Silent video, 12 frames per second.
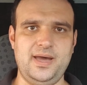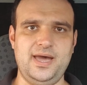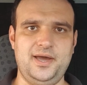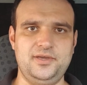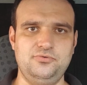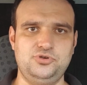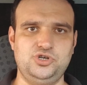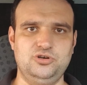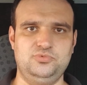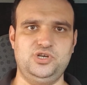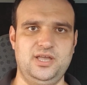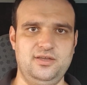by our
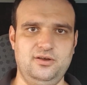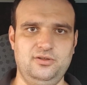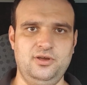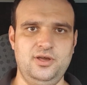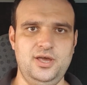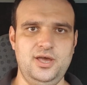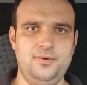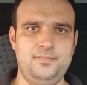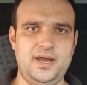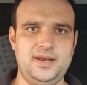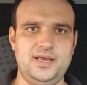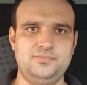YouTube channel.
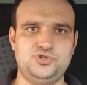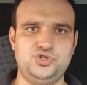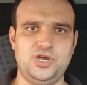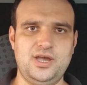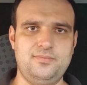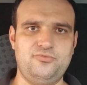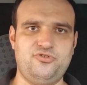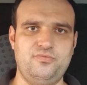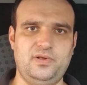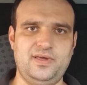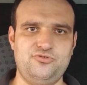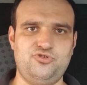My name's James from
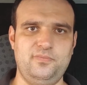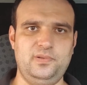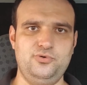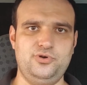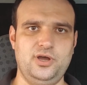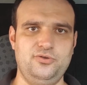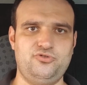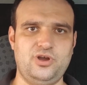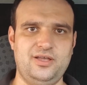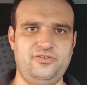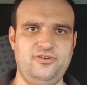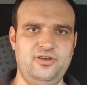ElectricBlu
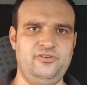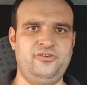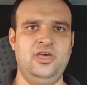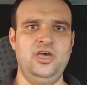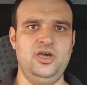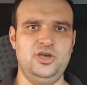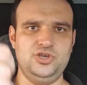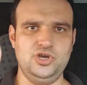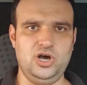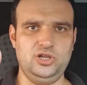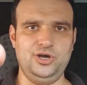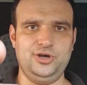Contractors,
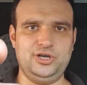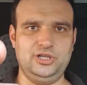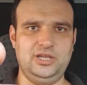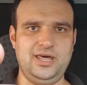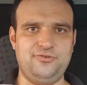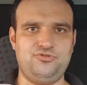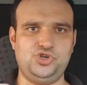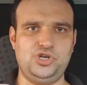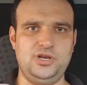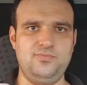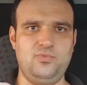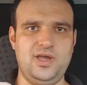your local
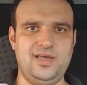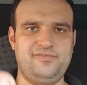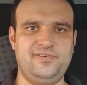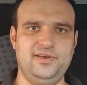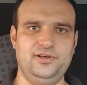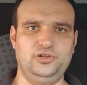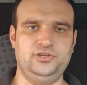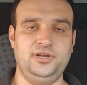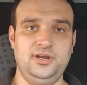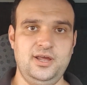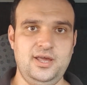electrician in Wakefield.